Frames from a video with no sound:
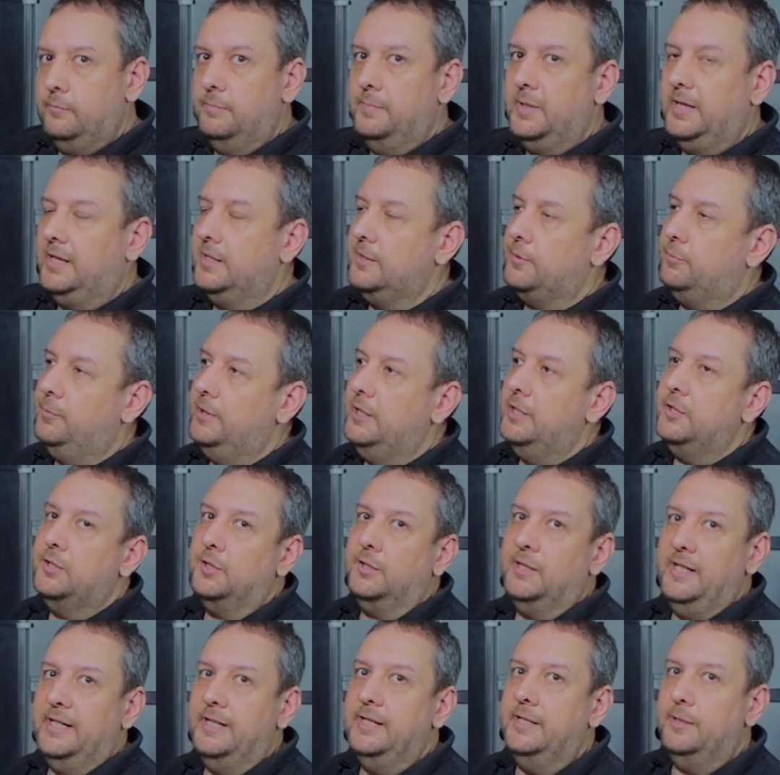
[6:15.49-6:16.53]
because we need to
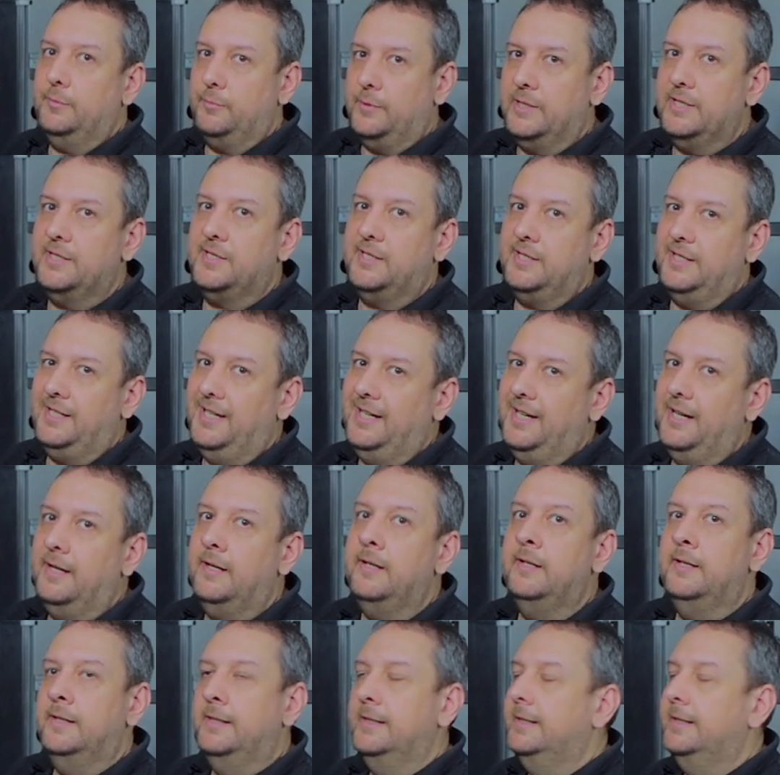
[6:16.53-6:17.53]
clean it once a year.